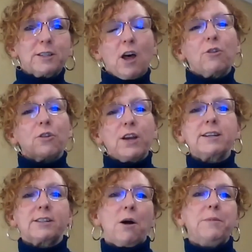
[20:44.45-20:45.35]
because other
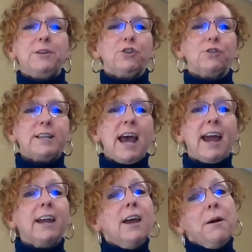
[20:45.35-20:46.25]
things come into your
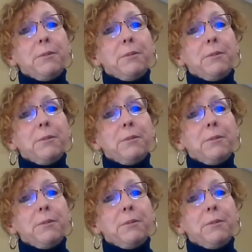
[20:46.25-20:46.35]
day.